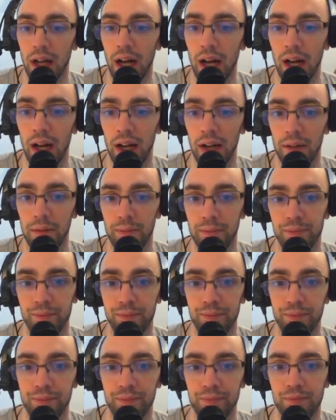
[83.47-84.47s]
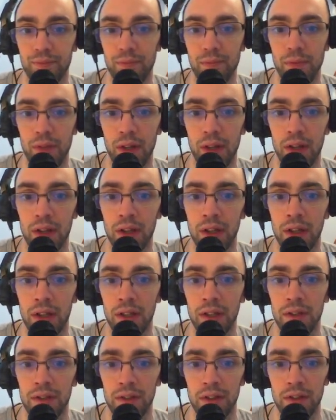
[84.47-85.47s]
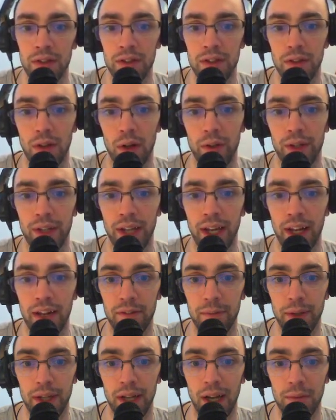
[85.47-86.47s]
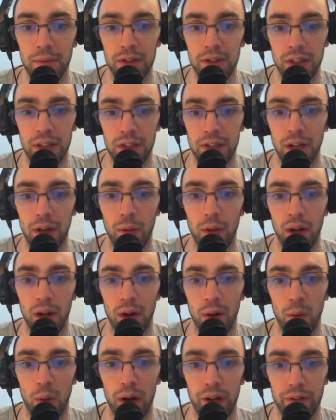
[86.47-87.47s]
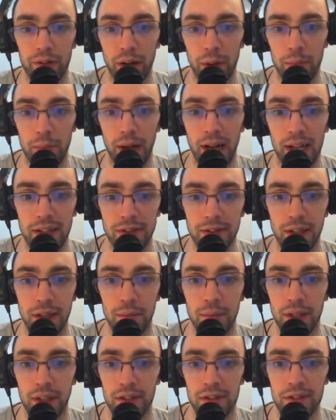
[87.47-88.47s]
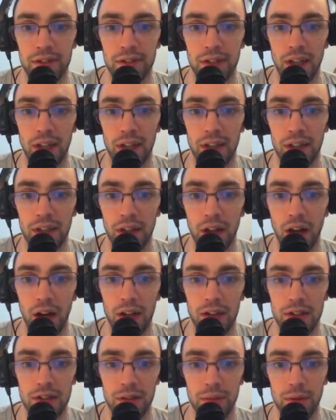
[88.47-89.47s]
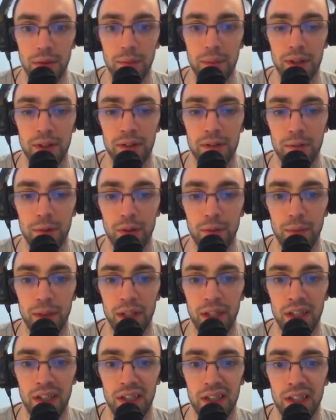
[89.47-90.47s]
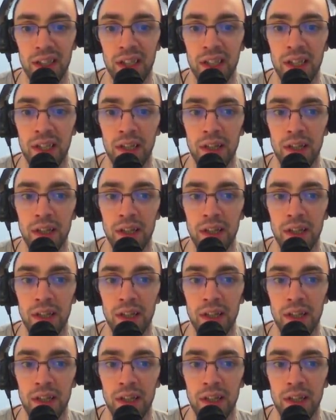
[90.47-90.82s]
So there's this Loki ahead of me. I'm just gonna try walk right past him because, honestly, with me